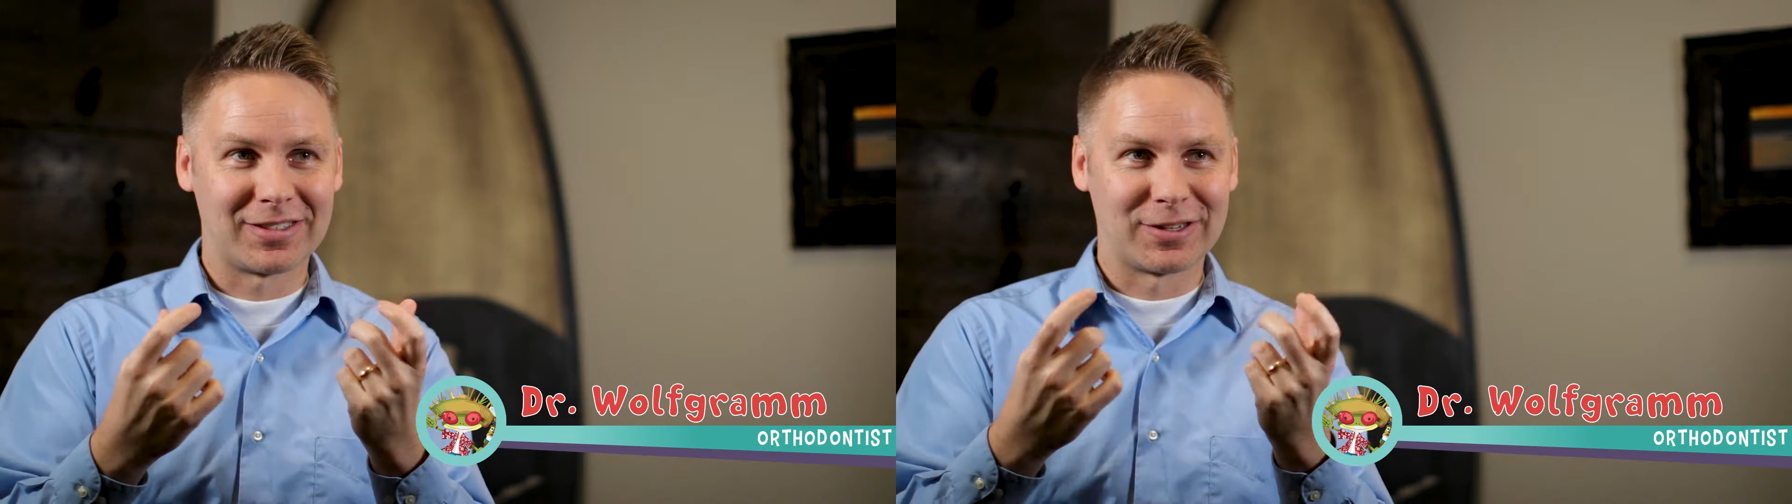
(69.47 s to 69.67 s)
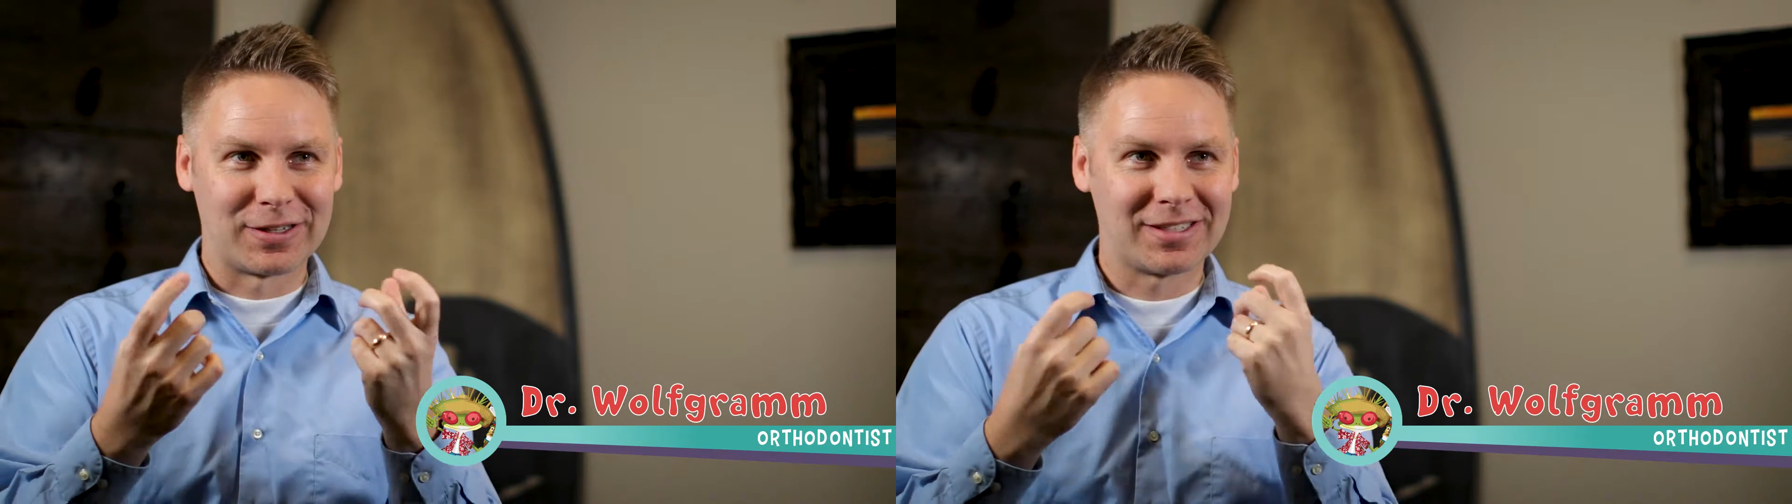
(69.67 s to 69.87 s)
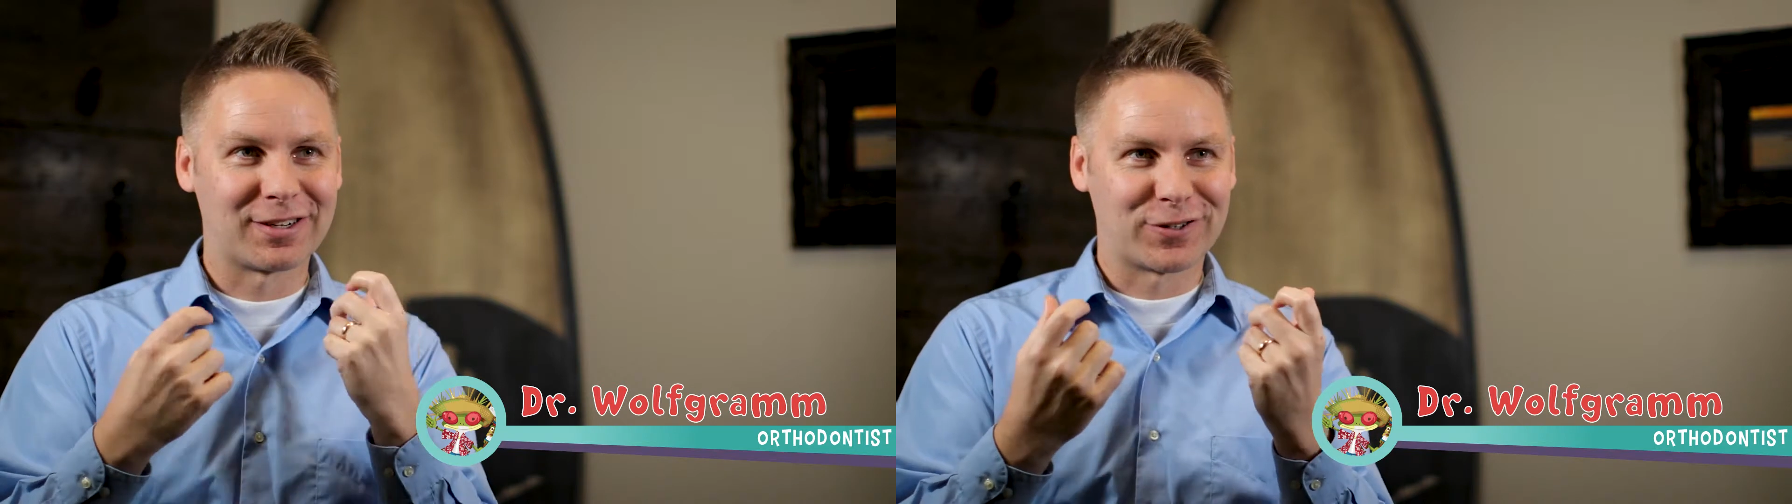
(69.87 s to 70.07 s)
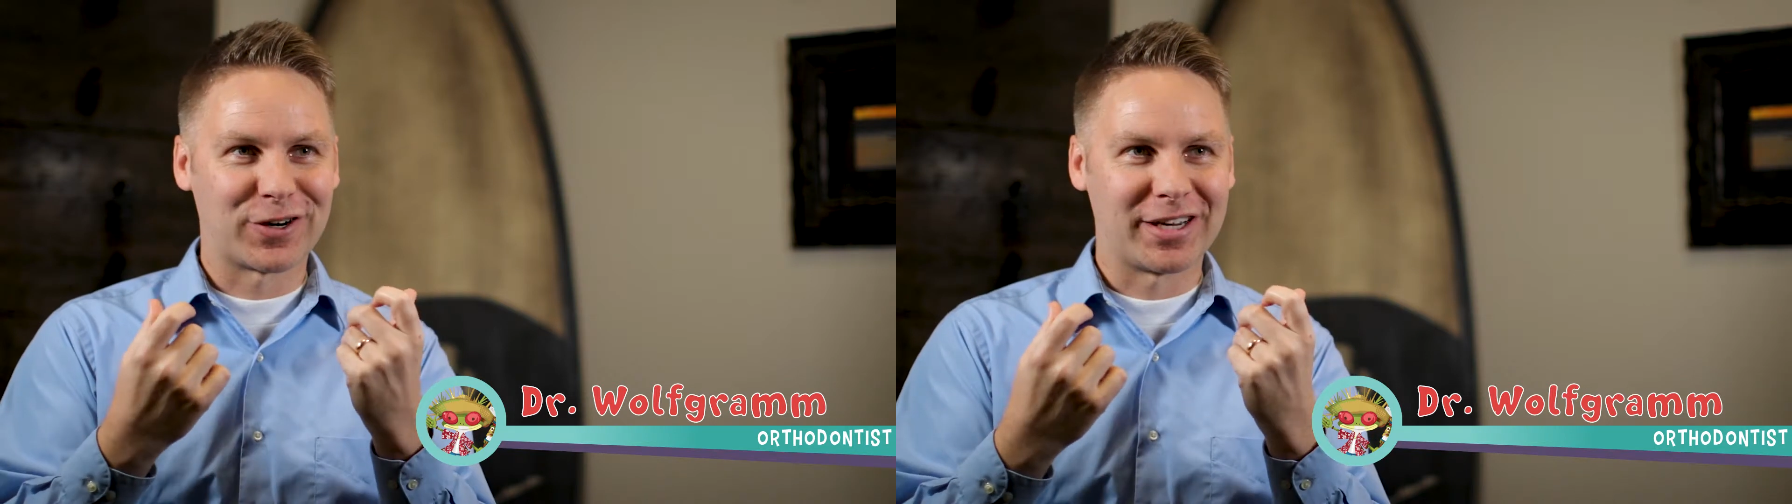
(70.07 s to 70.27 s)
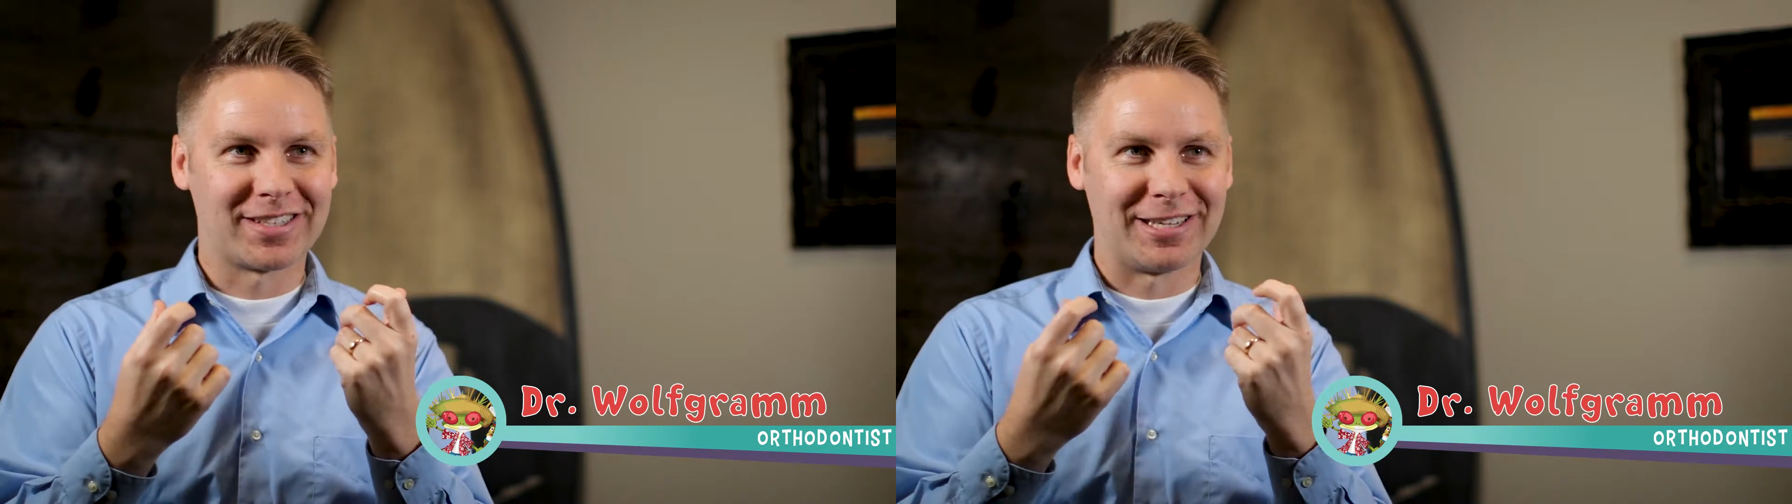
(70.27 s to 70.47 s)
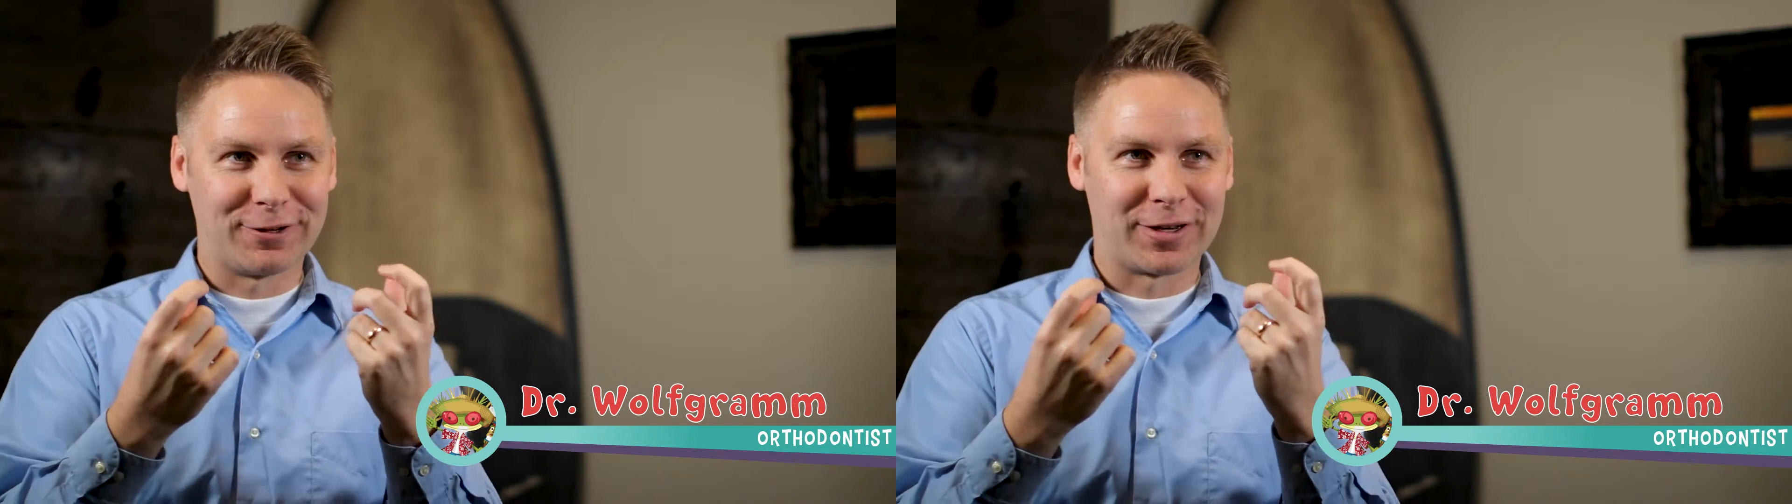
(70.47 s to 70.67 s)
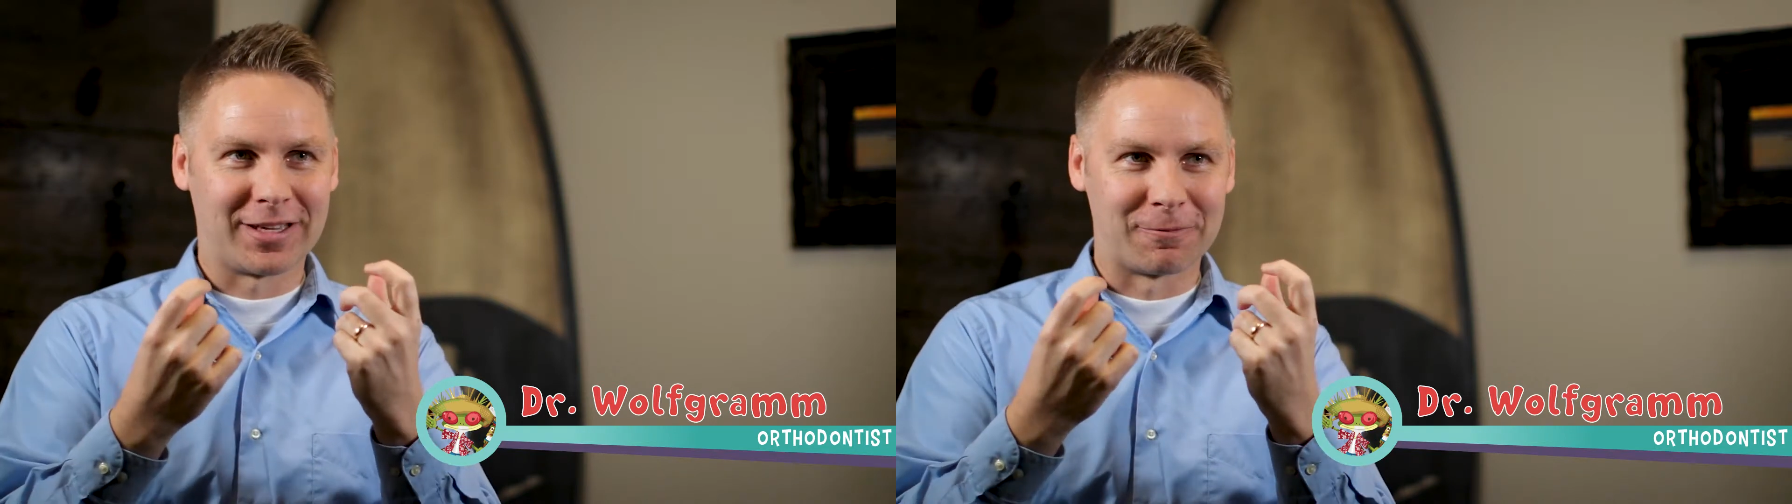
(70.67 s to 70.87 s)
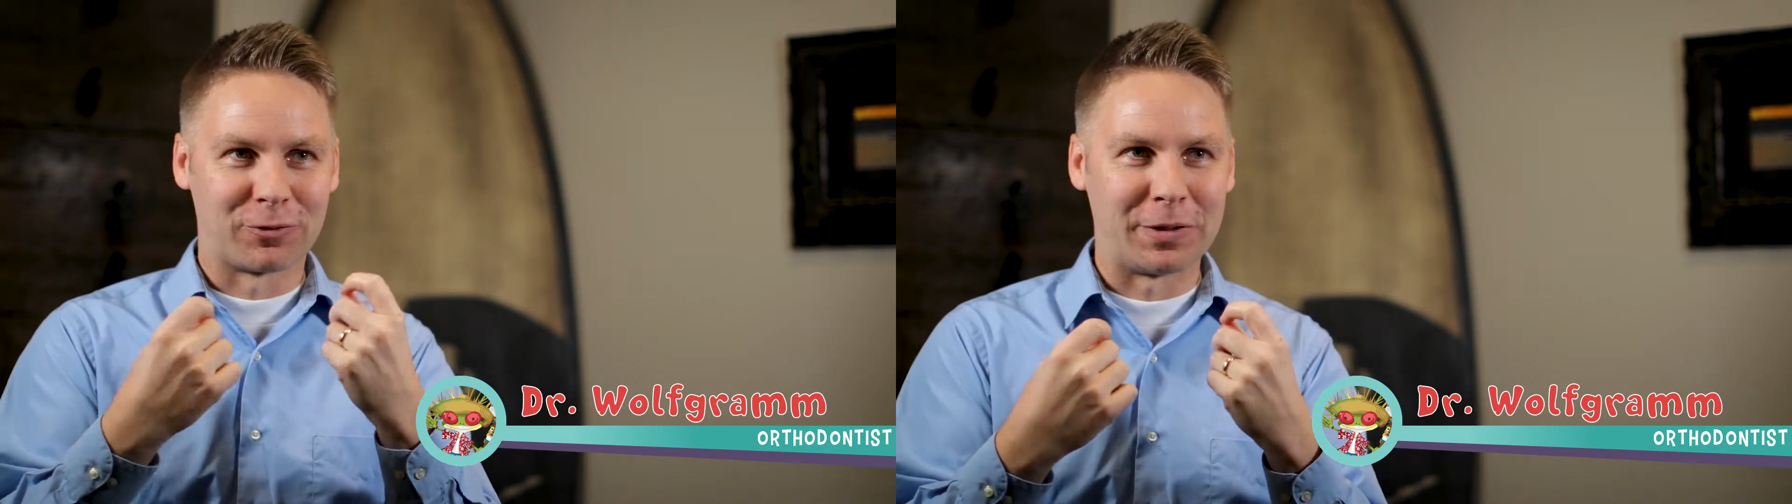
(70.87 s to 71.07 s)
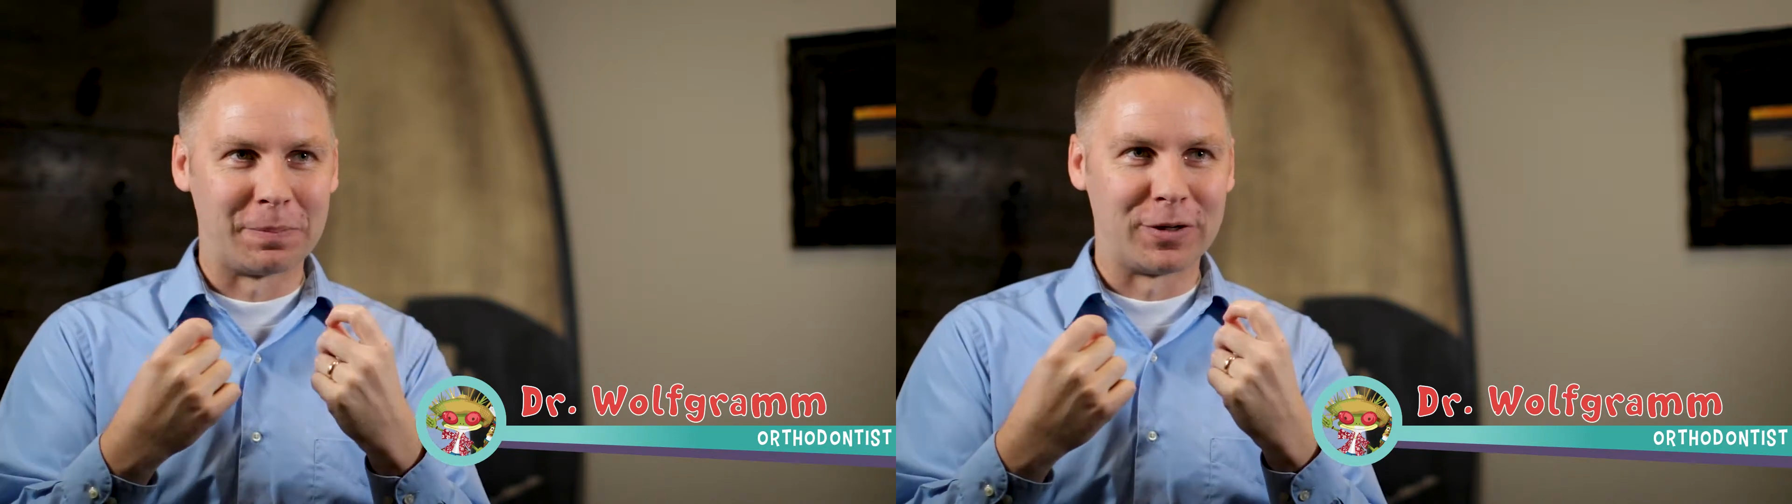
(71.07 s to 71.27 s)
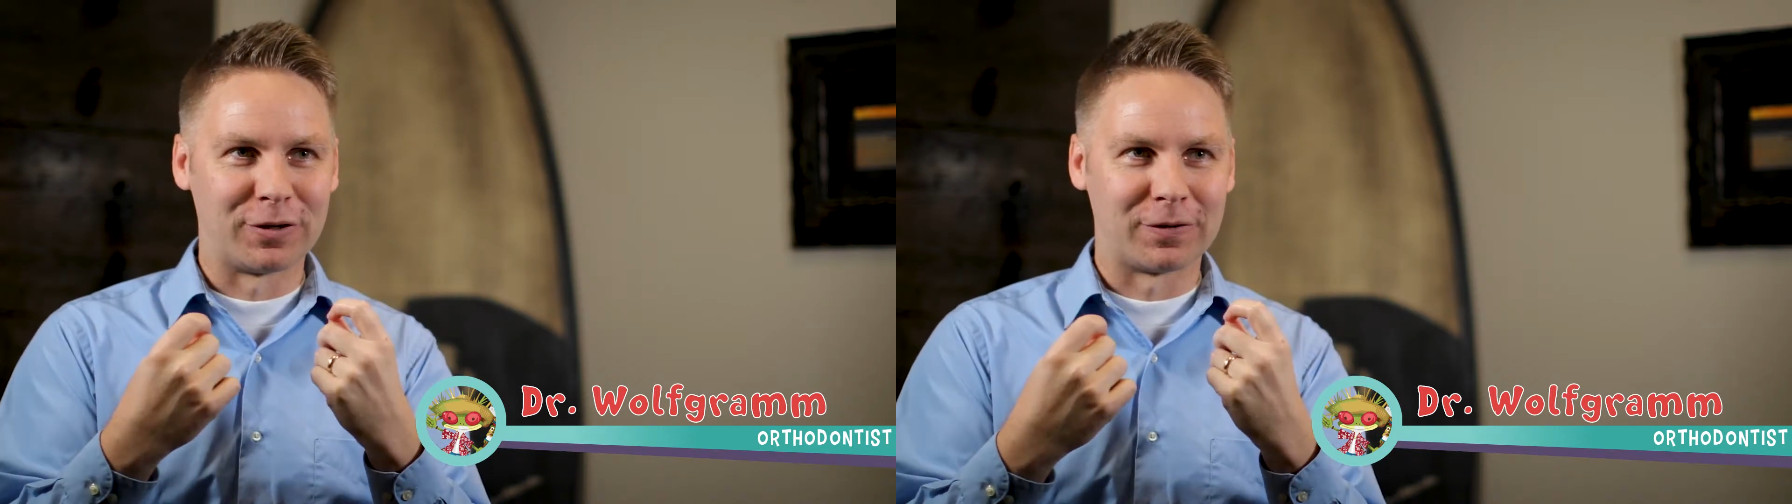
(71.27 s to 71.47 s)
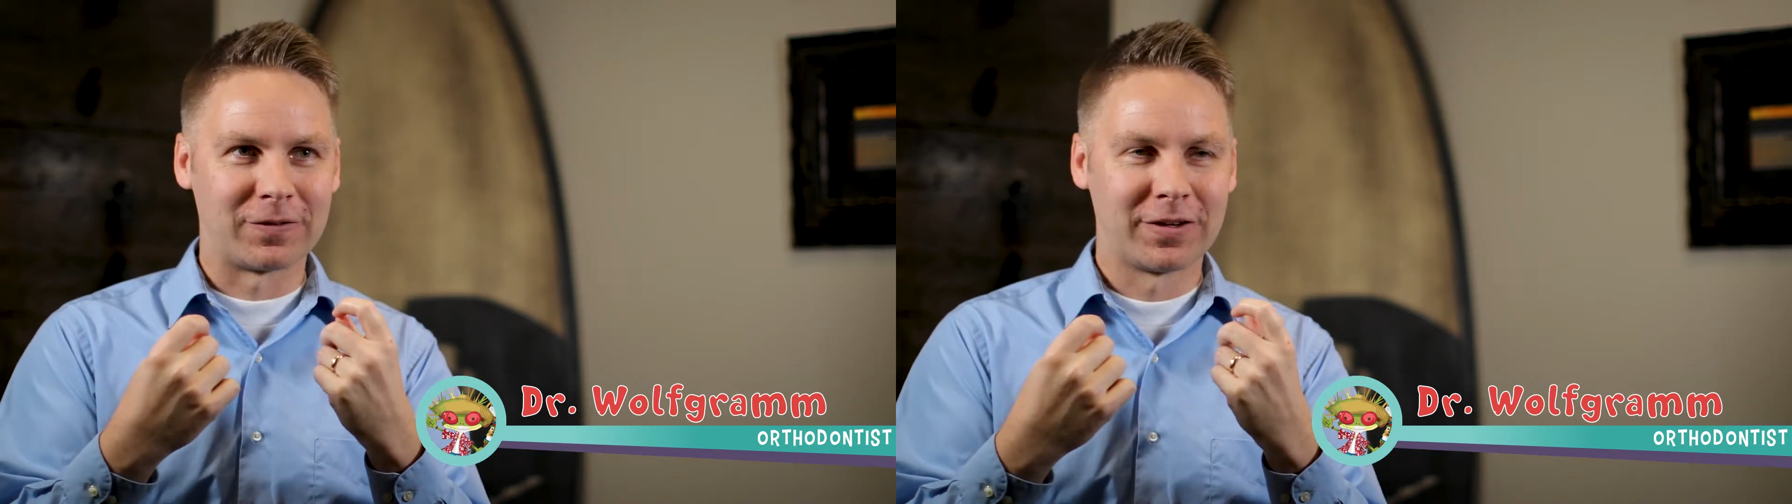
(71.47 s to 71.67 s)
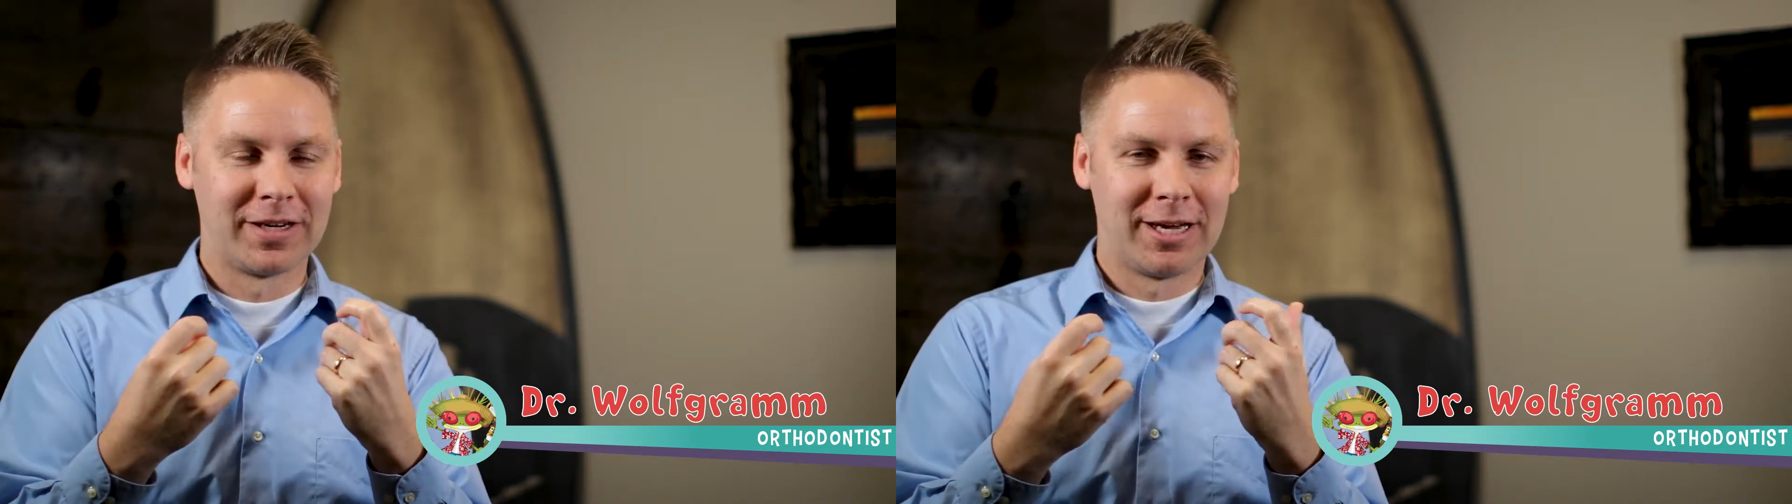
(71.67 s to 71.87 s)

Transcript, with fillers: So these are trays that you can remove.